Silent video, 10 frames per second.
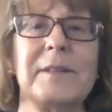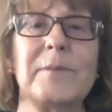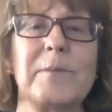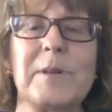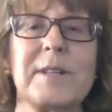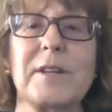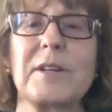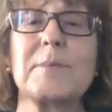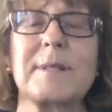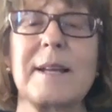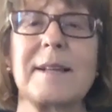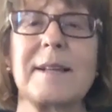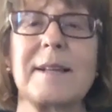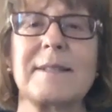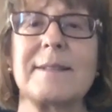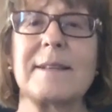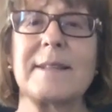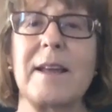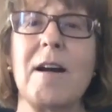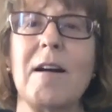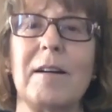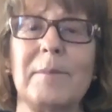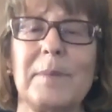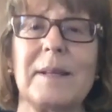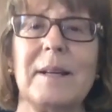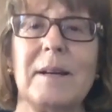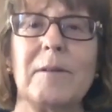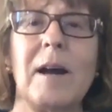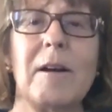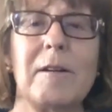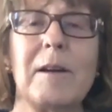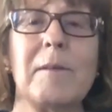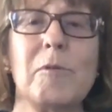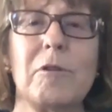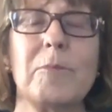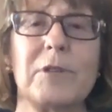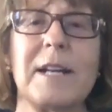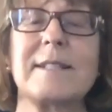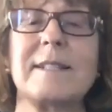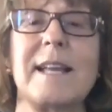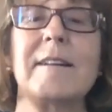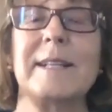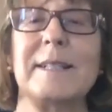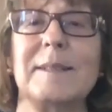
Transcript: with the circumstances as they are more and more necessary.